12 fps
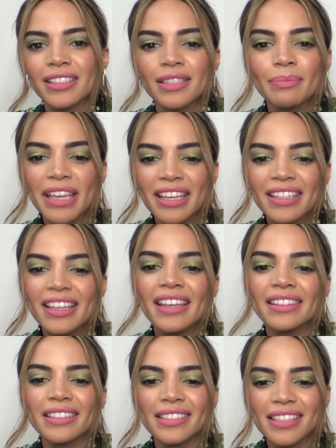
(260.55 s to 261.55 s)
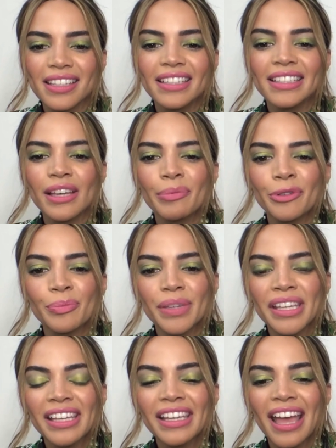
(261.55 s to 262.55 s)
just me and the
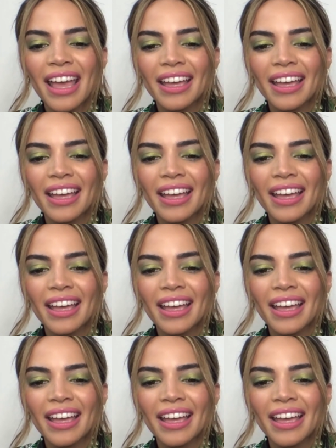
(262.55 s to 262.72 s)
GWB,